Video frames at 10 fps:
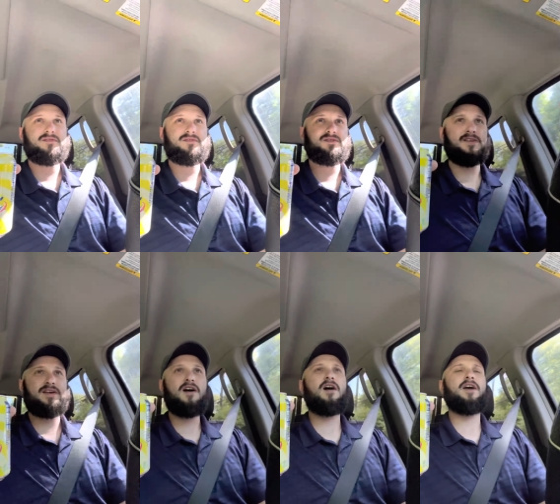it's
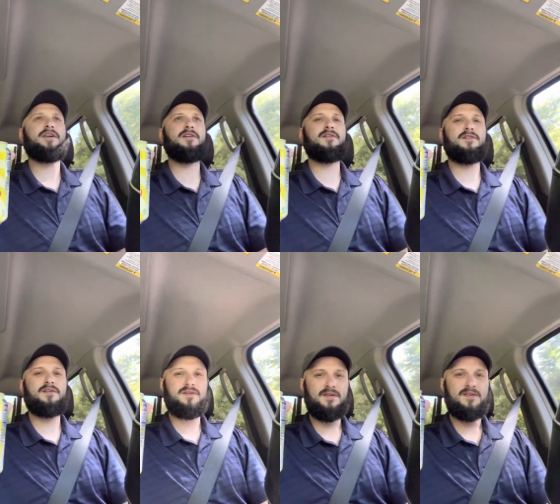like, hi.
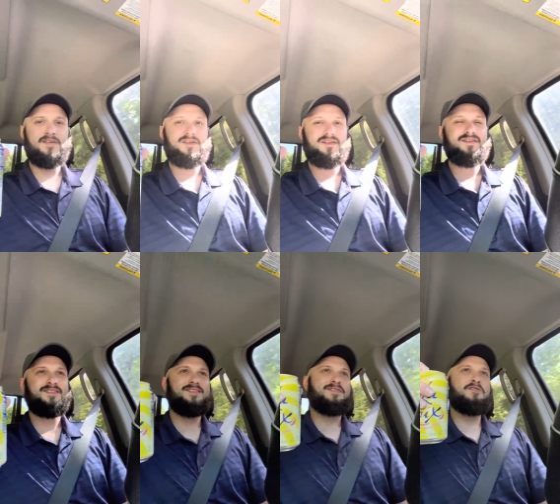
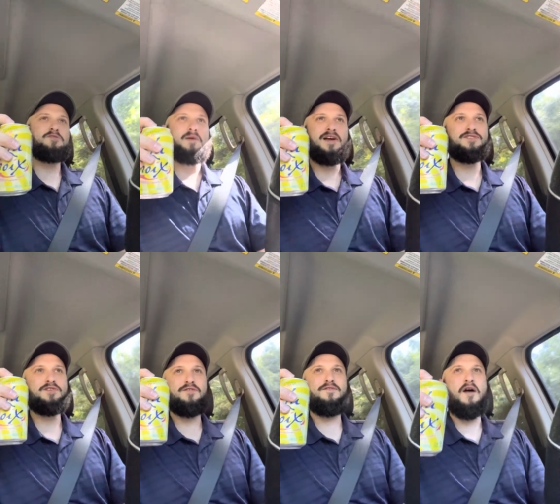Goes back to
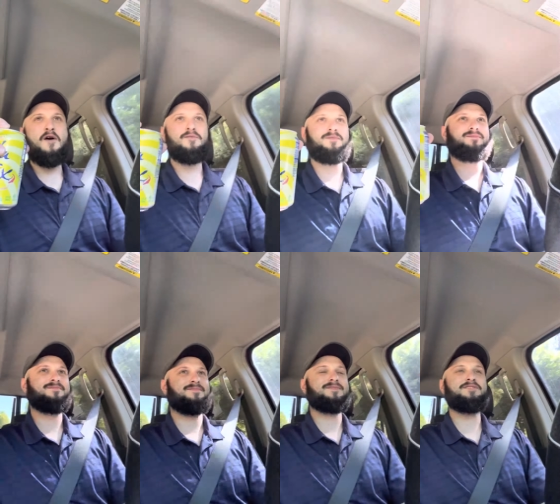her
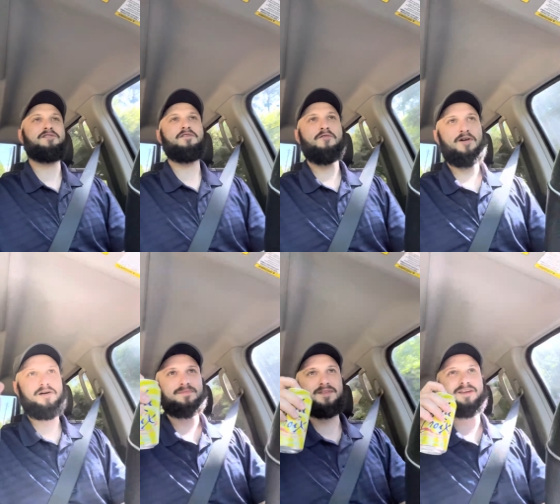phone until I walk
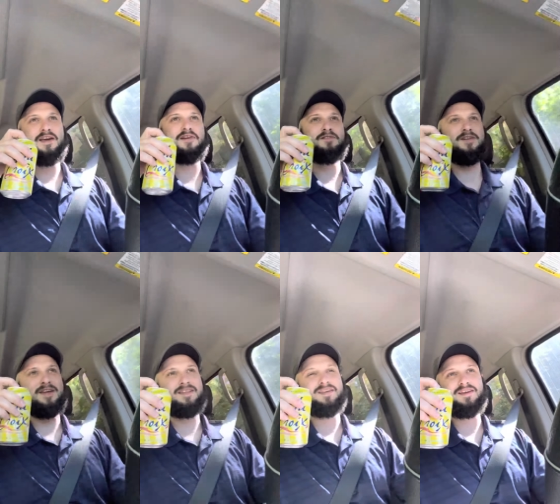up to the counter
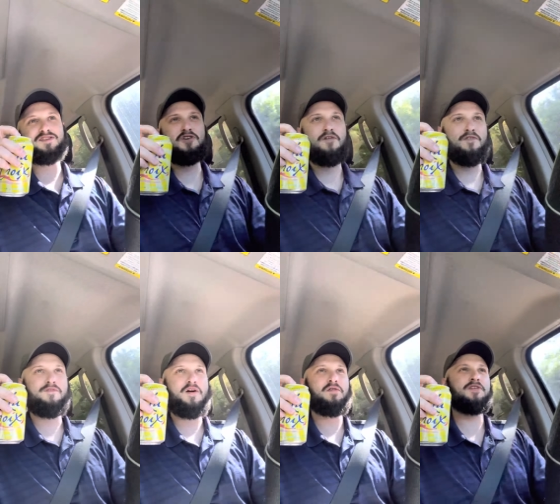again, then gets off her
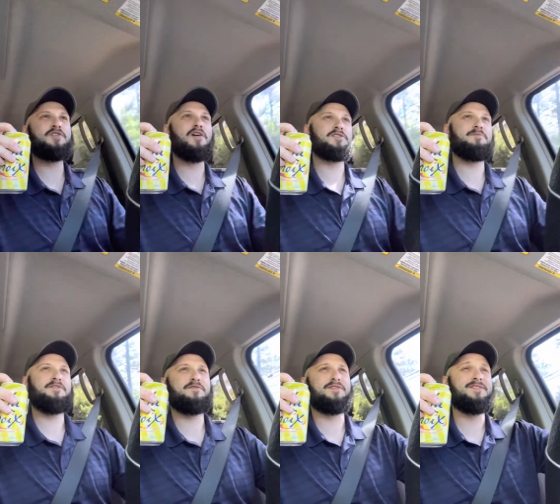phone and talks to me
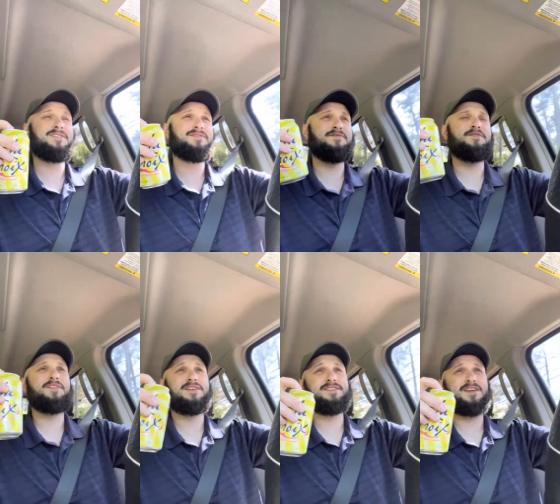for
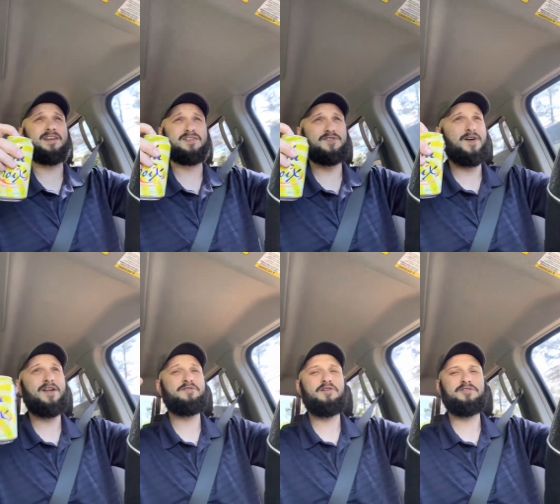15 seconds. So I
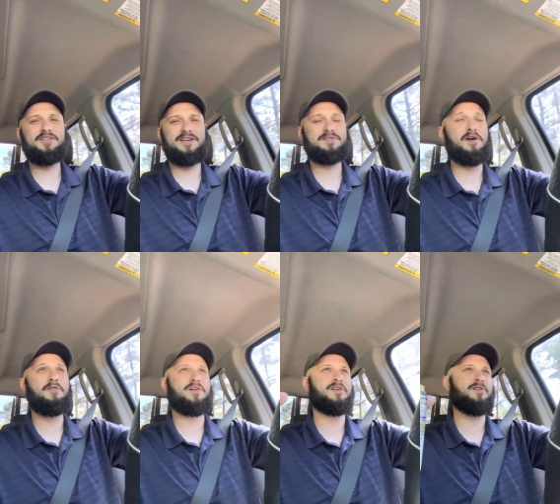don't know what she has
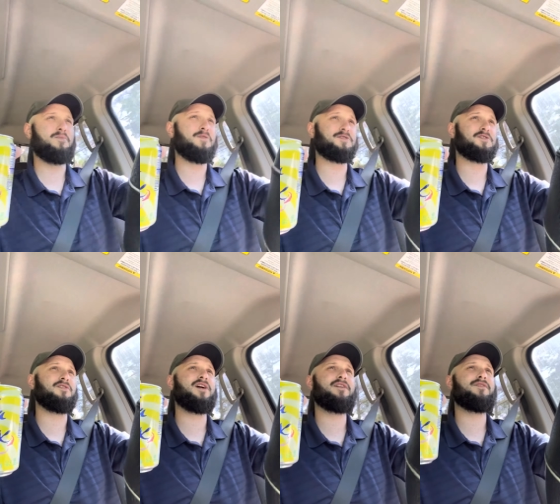going on in her
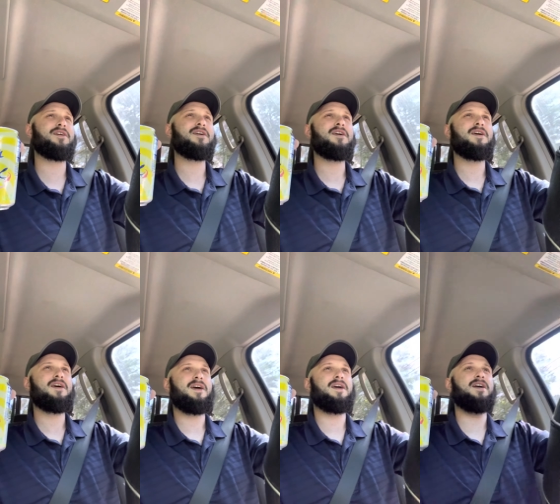personal life.
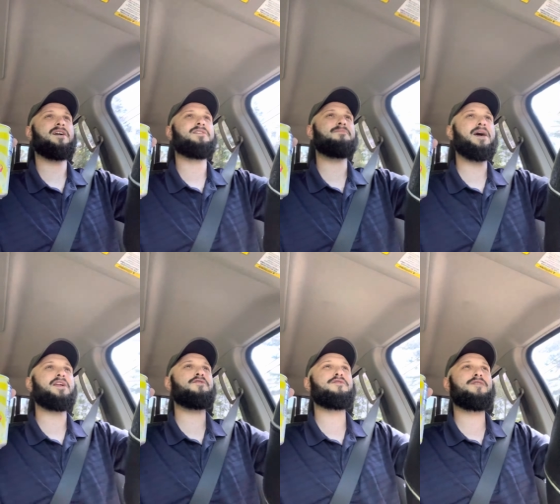And
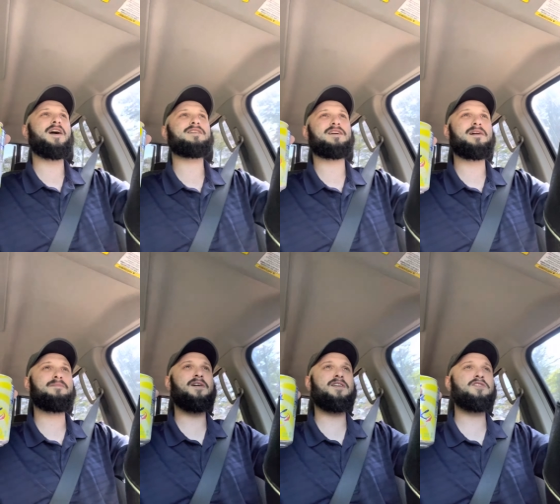matter of fact, I'm
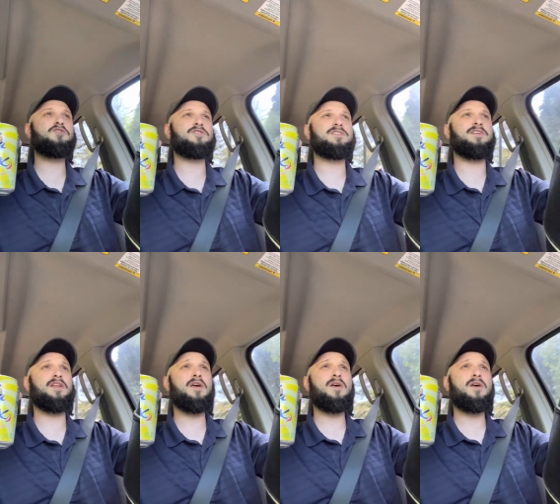not interested.